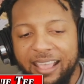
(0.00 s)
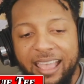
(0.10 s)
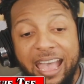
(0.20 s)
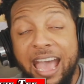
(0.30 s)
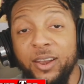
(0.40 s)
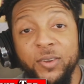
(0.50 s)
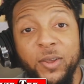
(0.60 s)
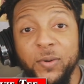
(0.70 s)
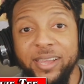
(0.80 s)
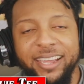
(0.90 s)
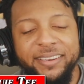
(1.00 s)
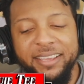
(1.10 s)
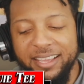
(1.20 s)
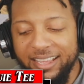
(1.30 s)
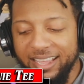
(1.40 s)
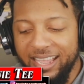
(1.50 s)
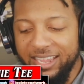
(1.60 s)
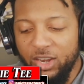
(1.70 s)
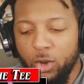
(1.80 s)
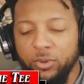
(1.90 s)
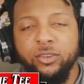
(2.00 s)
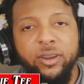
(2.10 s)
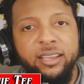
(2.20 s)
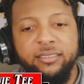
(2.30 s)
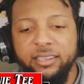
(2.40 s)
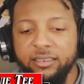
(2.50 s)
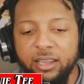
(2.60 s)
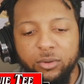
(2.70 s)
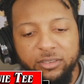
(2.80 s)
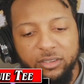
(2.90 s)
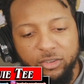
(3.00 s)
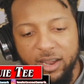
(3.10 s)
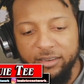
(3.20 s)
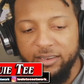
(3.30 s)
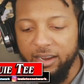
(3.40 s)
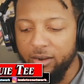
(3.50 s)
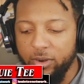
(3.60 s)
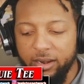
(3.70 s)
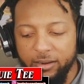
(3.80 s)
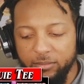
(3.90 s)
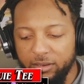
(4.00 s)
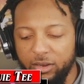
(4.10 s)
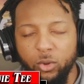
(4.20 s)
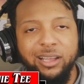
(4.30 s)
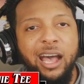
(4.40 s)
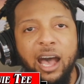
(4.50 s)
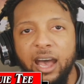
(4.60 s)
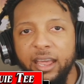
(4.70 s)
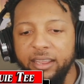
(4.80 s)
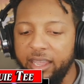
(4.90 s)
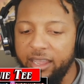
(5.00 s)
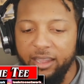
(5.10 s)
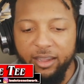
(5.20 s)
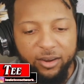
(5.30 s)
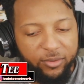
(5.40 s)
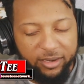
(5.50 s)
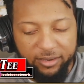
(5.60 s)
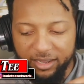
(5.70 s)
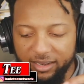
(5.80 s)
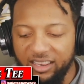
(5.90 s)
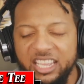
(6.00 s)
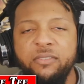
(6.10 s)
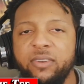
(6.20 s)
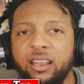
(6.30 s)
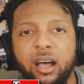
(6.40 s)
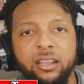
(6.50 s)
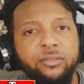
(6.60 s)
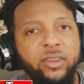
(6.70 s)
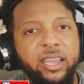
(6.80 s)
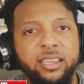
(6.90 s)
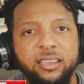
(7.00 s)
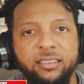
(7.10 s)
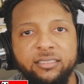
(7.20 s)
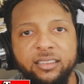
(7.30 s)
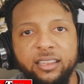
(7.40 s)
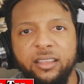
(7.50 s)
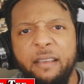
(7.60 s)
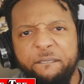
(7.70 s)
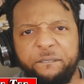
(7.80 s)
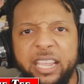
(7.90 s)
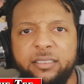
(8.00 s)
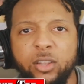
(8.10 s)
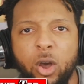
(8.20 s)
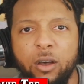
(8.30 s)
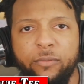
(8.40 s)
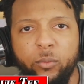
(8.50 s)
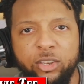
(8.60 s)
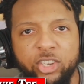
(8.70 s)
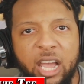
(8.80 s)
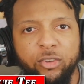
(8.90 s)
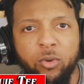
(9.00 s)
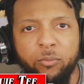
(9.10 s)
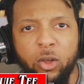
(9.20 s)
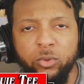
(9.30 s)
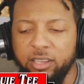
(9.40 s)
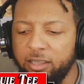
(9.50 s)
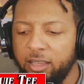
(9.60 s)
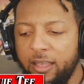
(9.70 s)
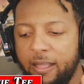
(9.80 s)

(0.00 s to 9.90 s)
I don't know, man. You know what's crazy? There was a stretch there where, you know, Con Air and Leaving Las Vegas and Face Off with John Travolta.